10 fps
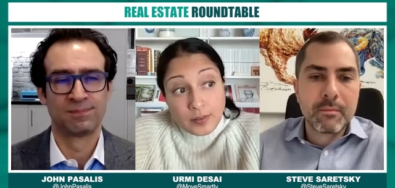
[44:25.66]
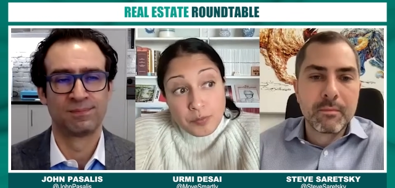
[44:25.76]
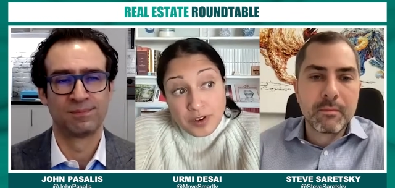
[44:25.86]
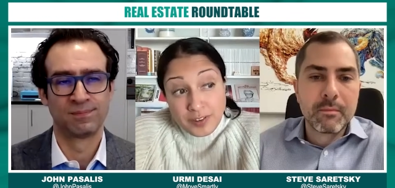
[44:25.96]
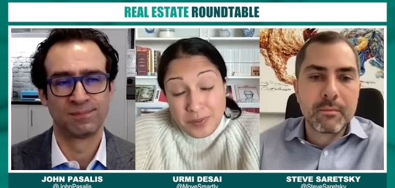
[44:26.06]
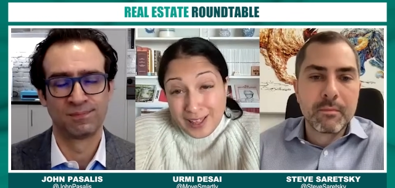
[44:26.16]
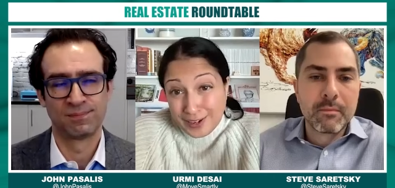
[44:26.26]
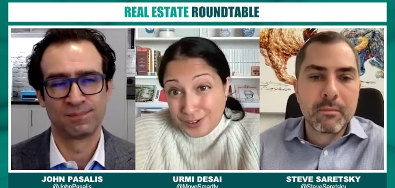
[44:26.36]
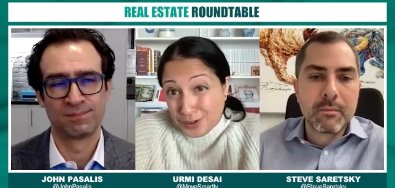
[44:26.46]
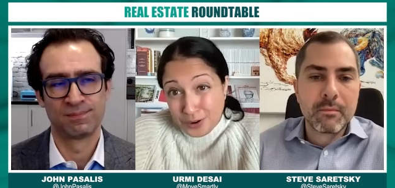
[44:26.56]
Speaker 1: the
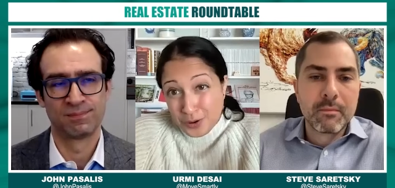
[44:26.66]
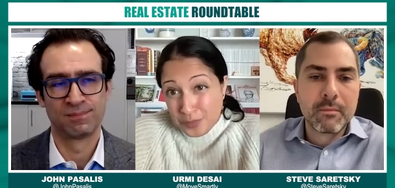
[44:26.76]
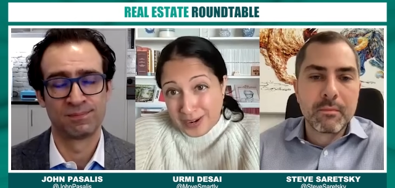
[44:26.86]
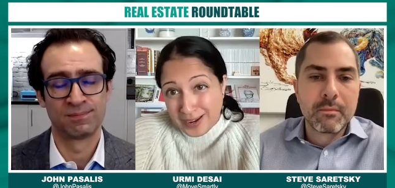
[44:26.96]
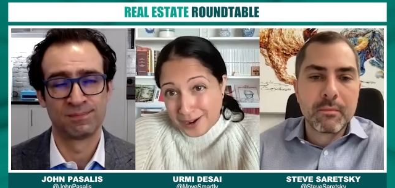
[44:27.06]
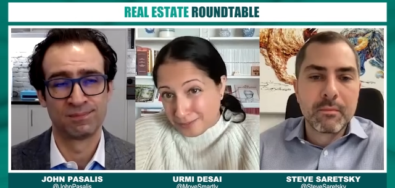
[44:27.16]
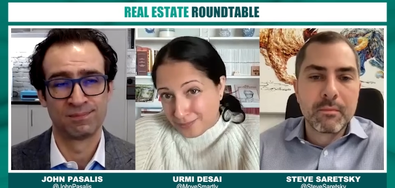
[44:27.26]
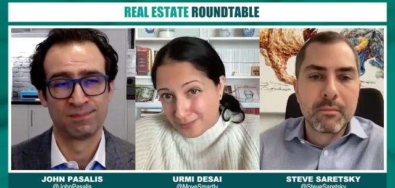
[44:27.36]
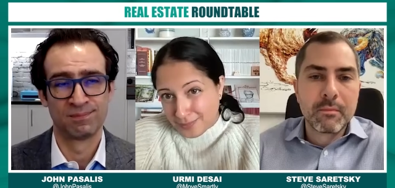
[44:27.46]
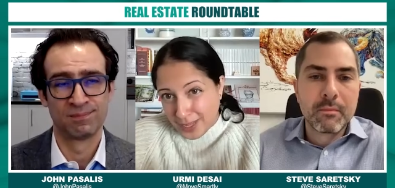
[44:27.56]
municipalities are opening up,
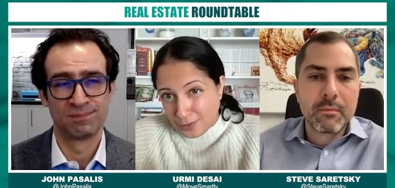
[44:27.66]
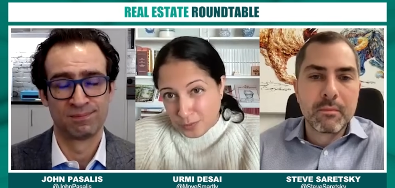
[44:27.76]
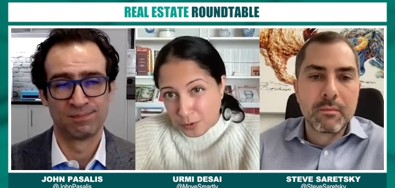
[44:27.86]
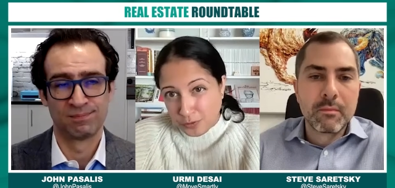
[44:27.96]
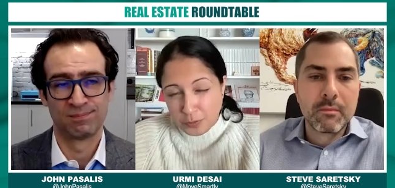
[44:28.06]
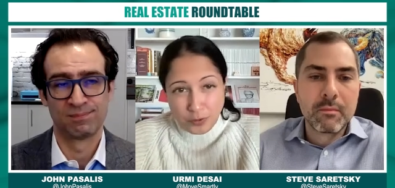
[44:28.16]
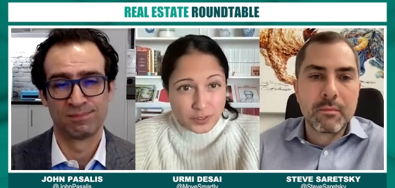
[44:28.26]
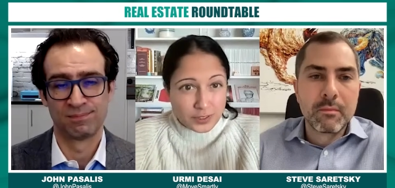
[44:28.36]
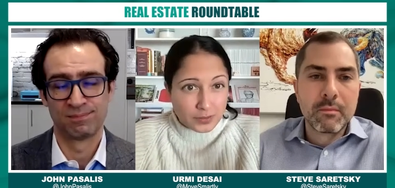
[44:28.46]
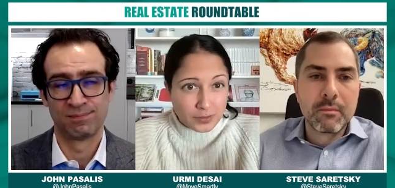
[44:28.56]
as you both spoke
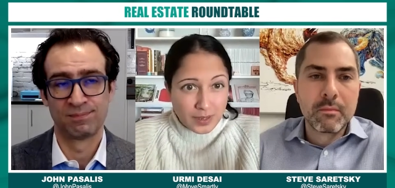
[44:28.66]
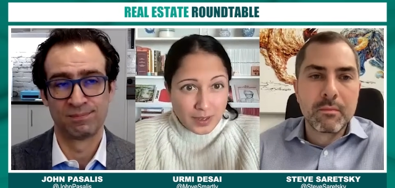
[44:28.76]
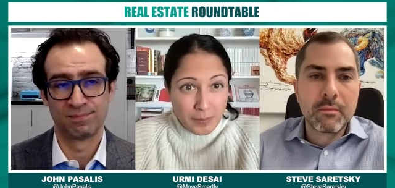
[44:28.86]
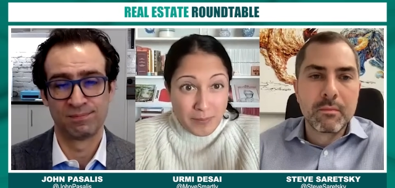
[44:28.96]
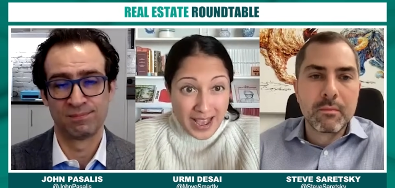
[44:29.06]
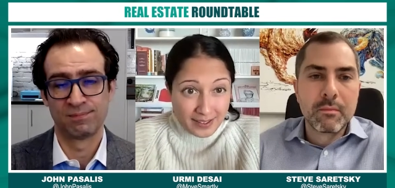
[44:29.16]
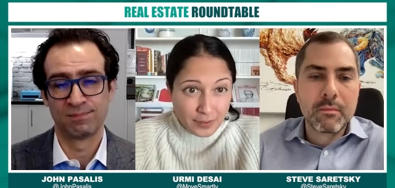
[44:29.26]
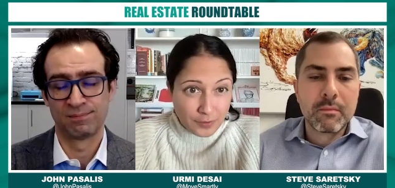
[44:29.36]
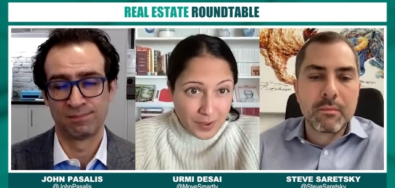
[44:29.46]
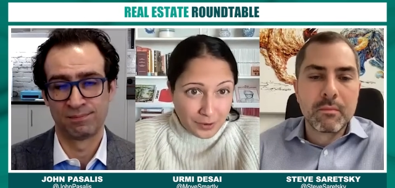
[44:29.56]
to,
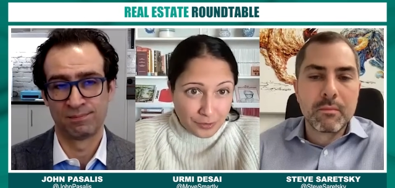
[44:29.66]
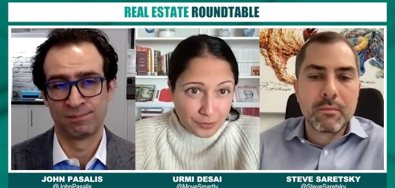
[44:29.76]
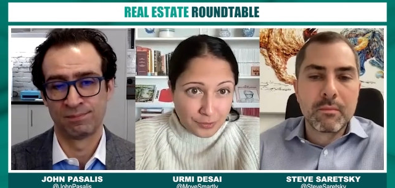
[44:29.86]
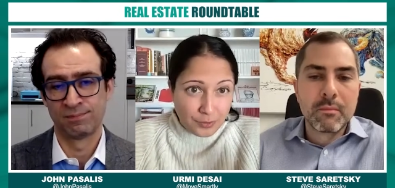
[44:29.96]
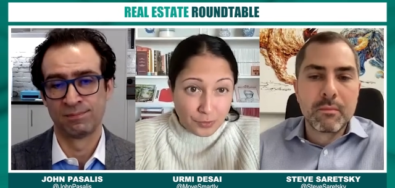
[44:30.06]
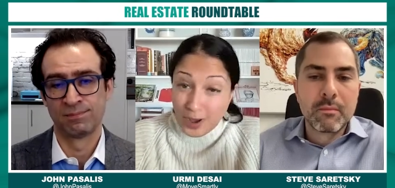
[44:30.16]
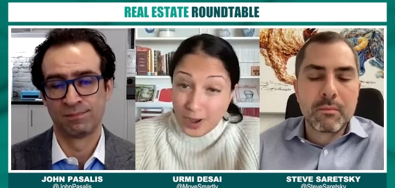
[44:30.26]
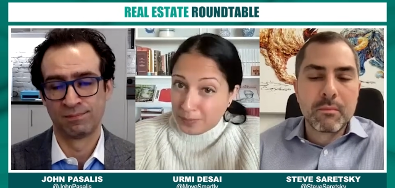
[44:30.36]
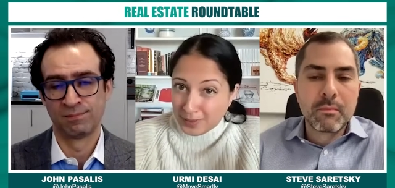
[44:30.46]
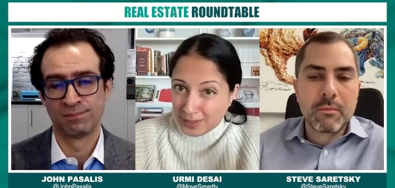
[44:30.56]
massive measures to
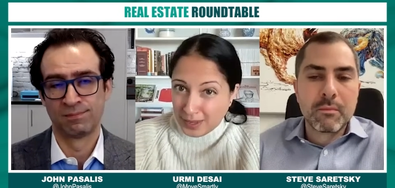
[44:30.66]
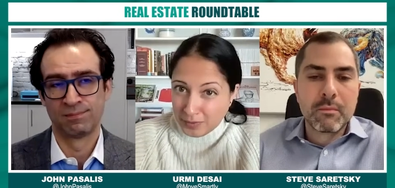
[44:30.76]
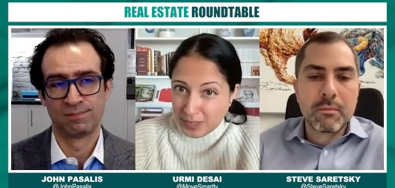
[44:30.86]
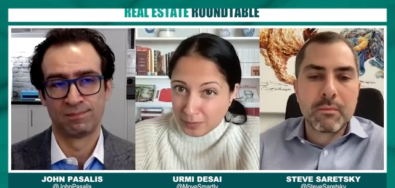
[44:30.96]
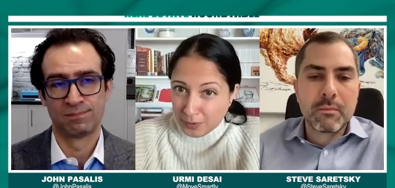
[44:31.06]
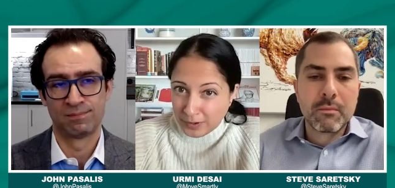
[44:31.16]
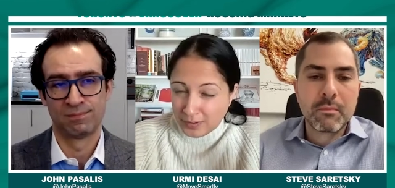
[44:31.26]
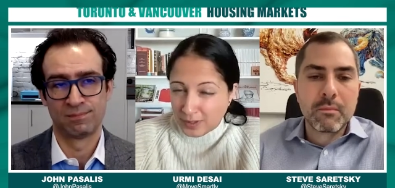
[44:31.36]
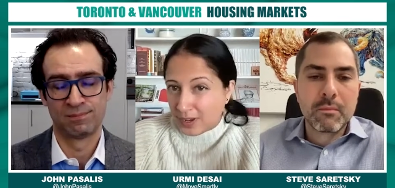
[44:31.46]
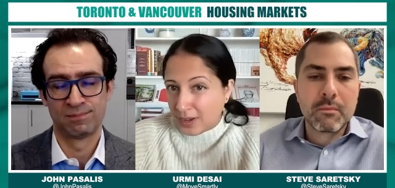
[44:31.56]
not be the
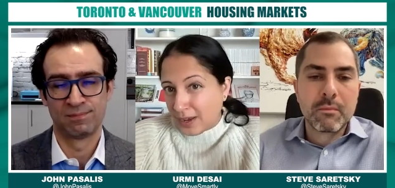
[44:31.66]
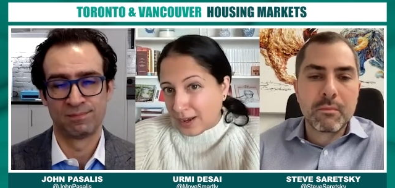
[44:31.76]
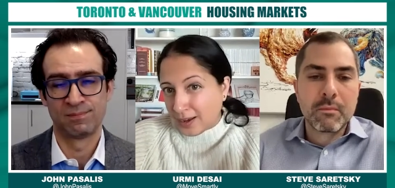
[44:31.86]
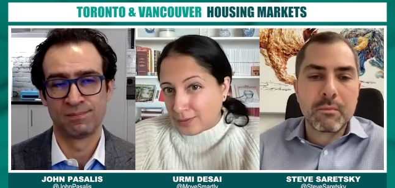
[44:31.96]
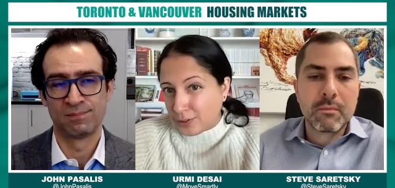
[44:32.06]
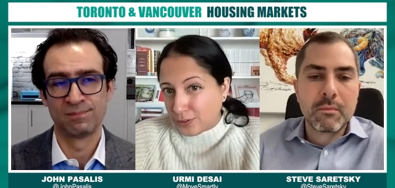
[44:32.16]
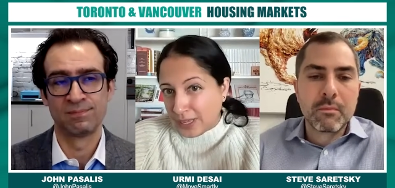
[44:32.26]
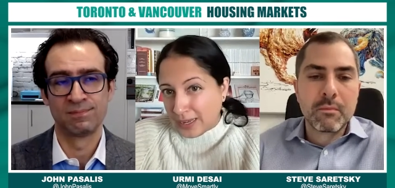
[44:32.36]
gatekeepers. Uh, do they